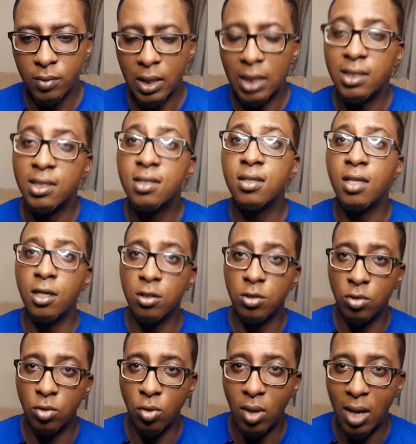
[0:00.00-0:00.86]
these
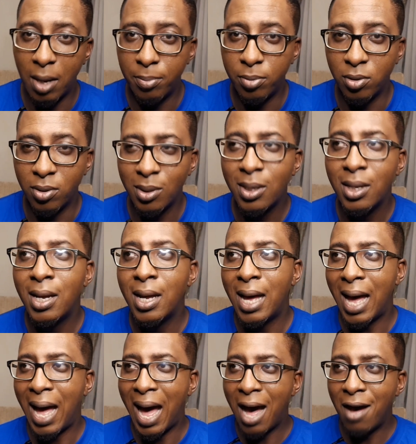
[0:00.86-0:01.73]
things do happen.
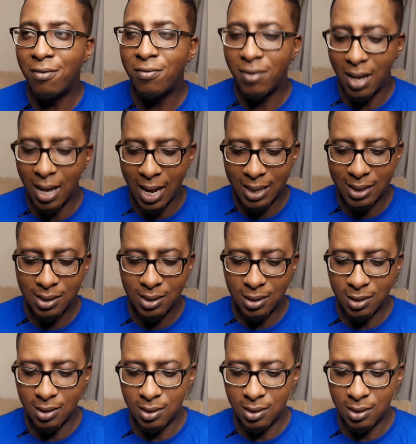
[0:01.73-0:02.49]
I've had